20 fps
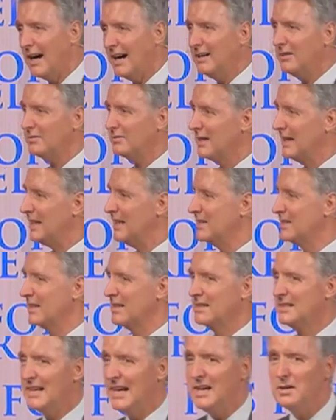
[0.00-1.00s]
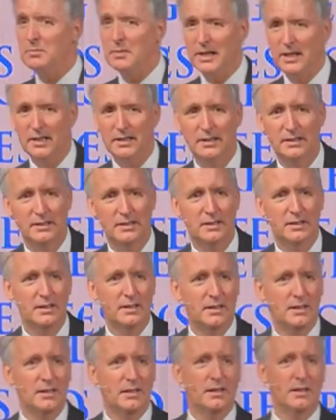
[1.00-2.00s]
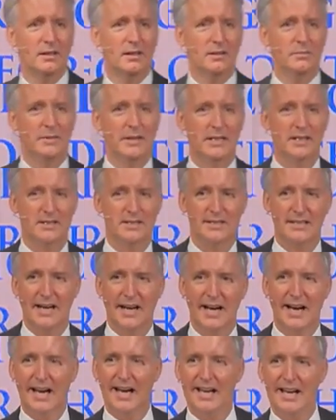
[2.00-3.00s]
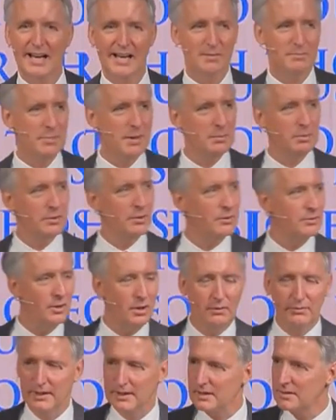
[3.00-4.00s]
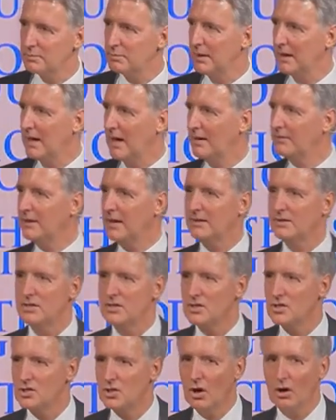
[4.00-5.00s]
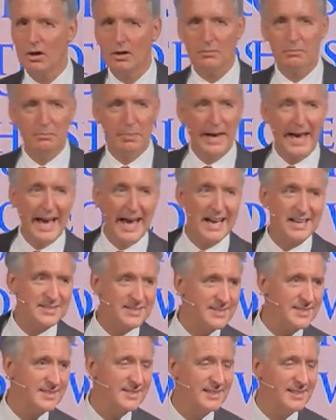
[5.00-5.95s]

I don't think he's going to take me. Because people don't know this, but I've got this dark past.